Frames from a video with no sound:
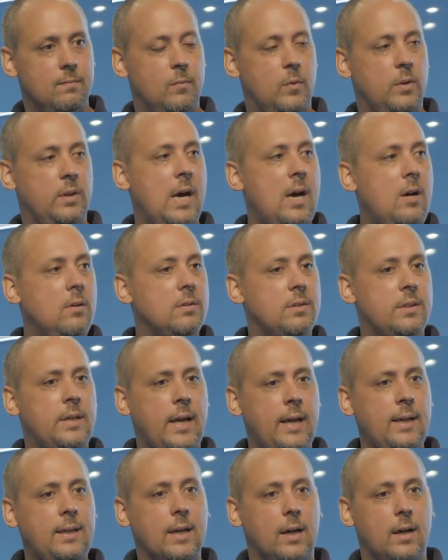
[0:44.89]
Without
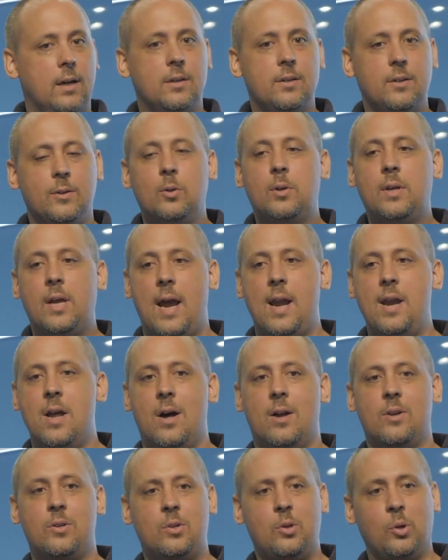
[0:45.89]
data, you
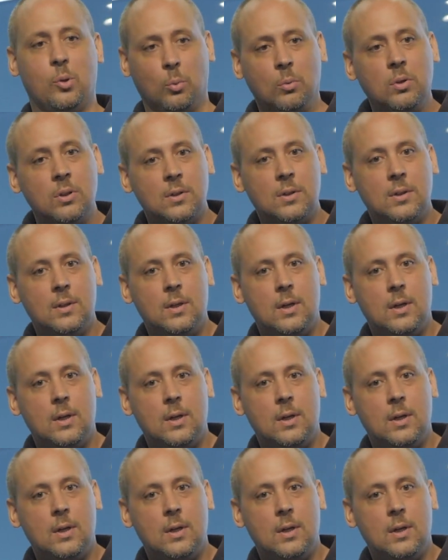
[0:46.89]
cannot do.